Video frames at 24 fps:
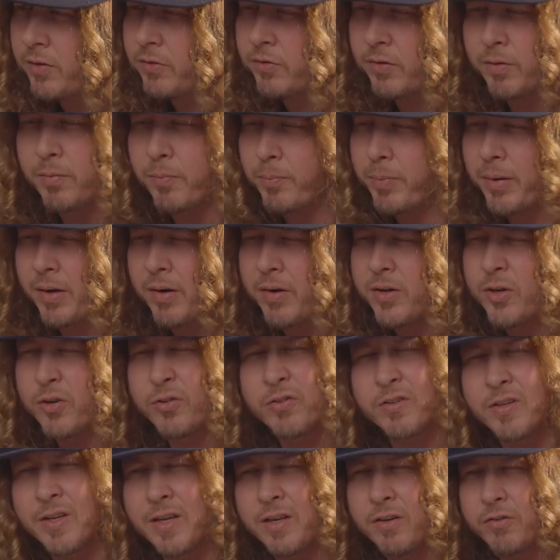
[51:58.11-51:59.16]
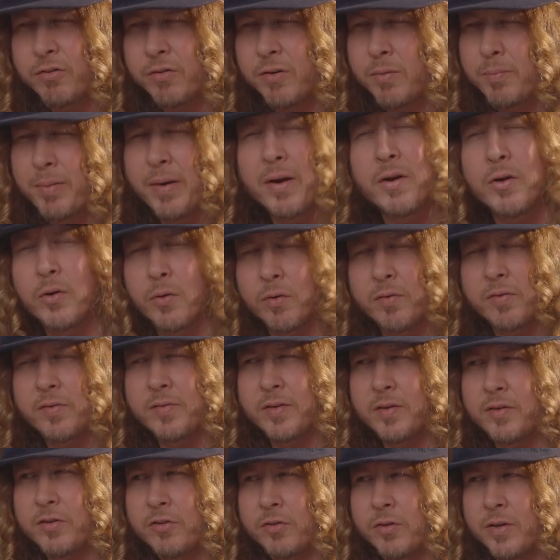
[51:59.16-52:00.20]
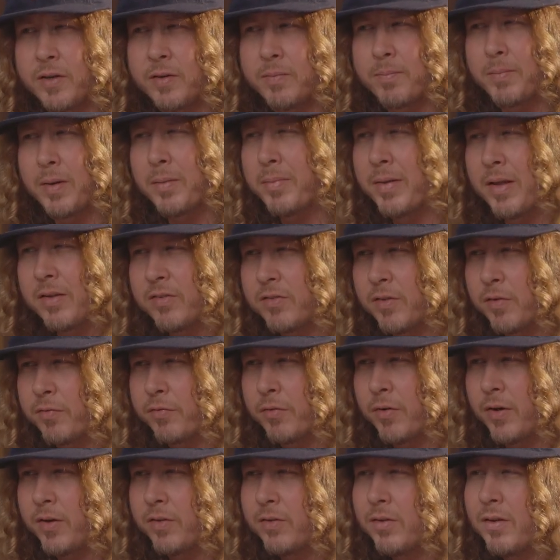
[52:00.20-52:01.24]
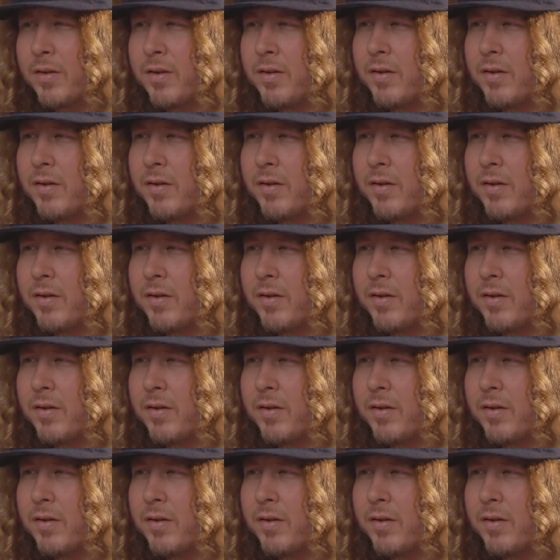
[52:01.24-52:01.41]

is it barrier to entry? Barrier of entry. Maybe that's the phrase.